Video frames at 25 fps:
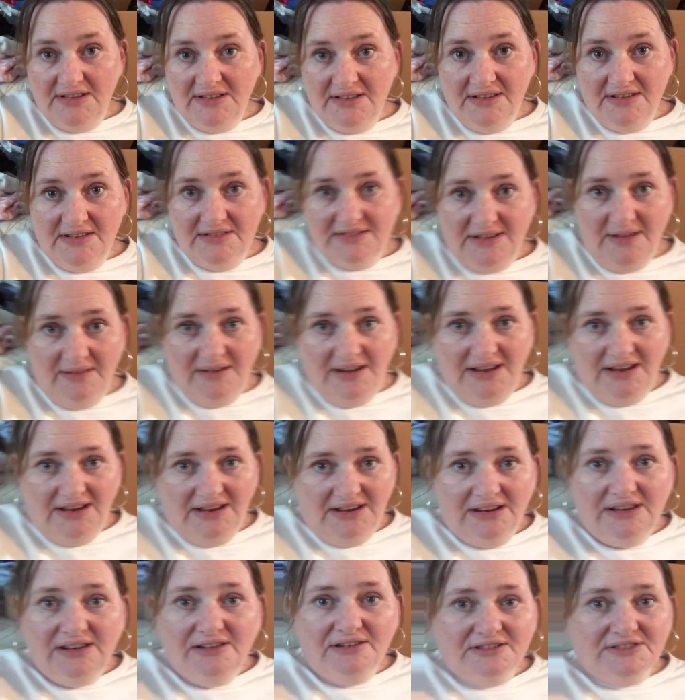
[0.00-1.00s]
So it
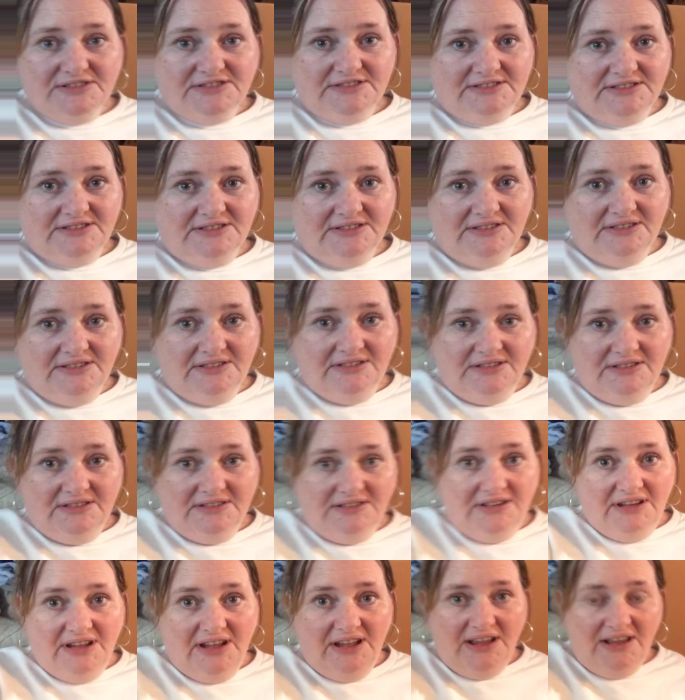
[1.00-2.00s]
looks
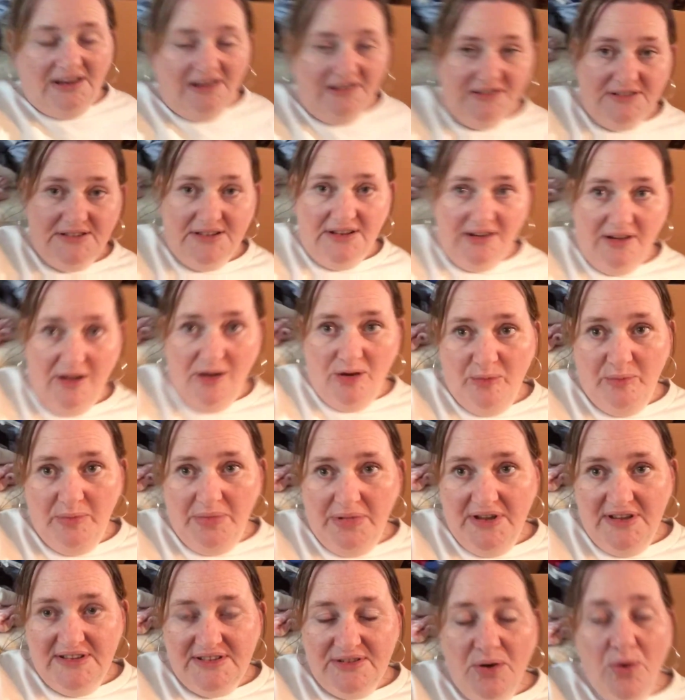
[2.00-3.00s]
a lot.
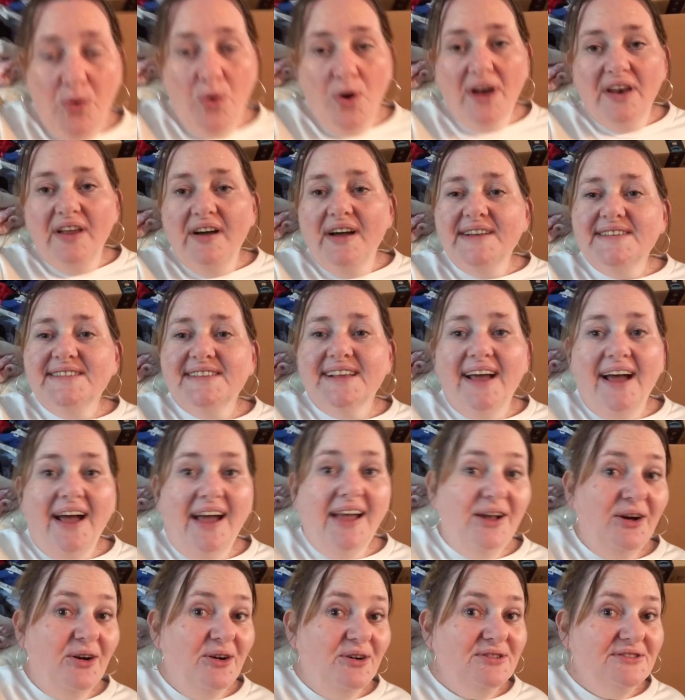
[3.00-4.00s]
It's organised
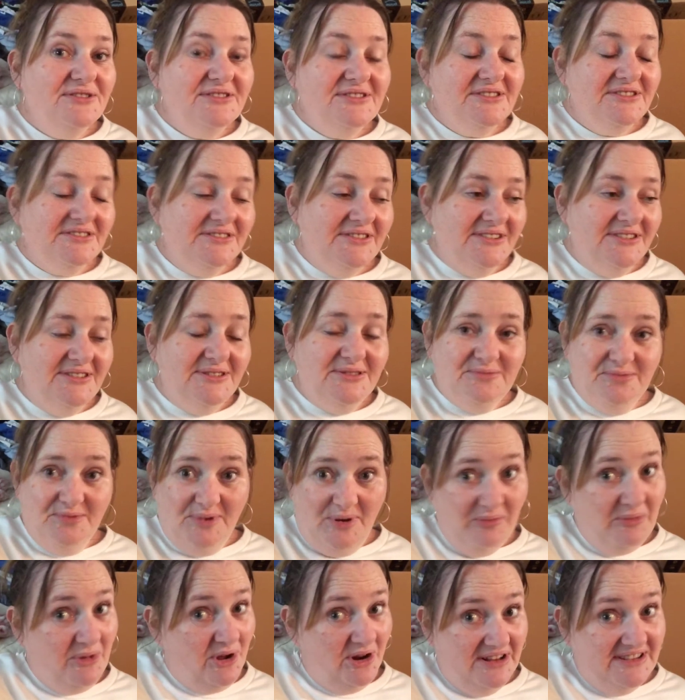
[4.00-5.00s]
chaos. That's what
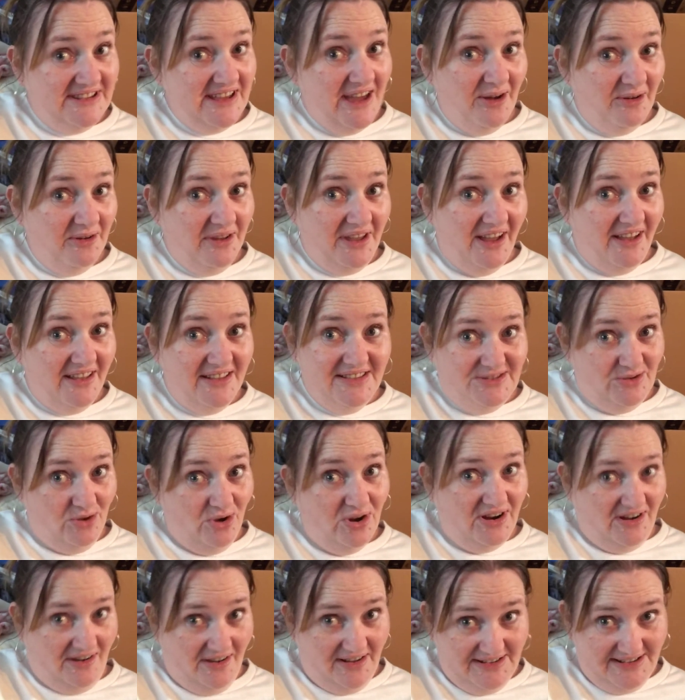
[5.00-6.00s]
I'm gonna tell you. It's
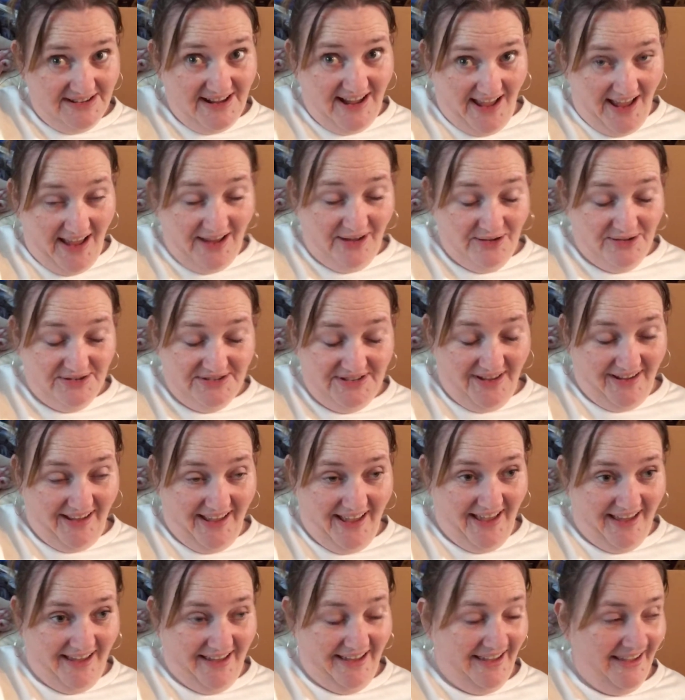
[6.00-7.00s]
organised chaos,
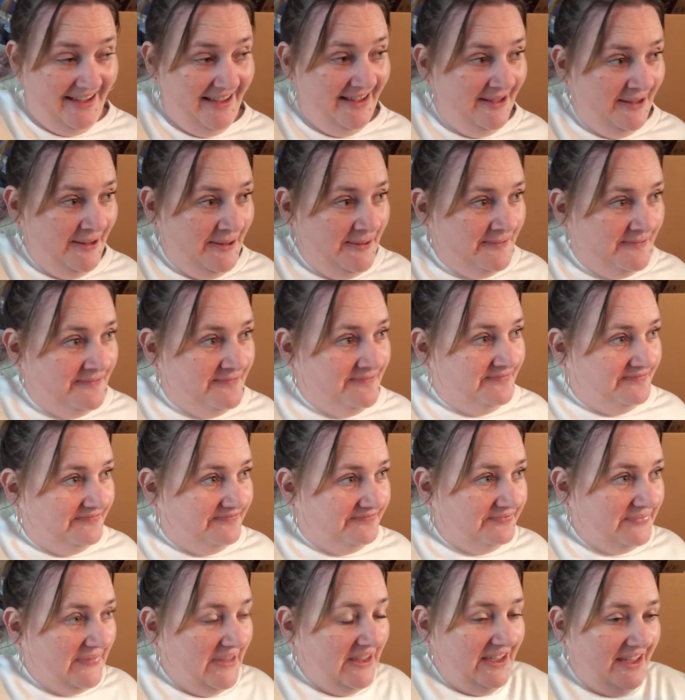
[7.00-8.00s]
okay?
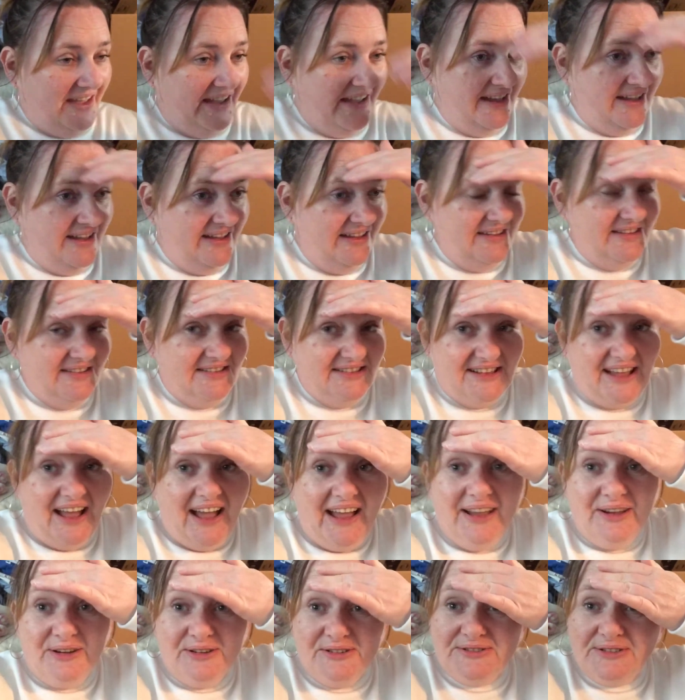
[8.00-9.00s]
But yeah, it's
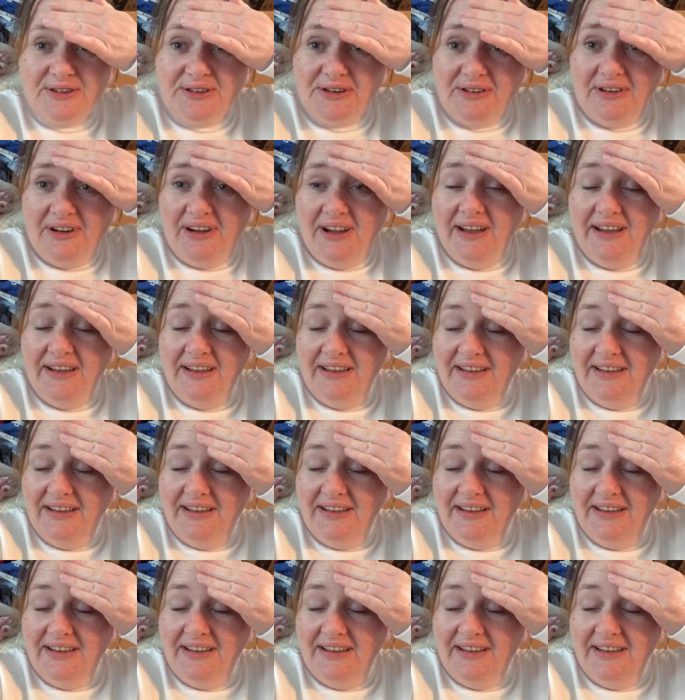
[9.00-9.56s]
chaos, all right.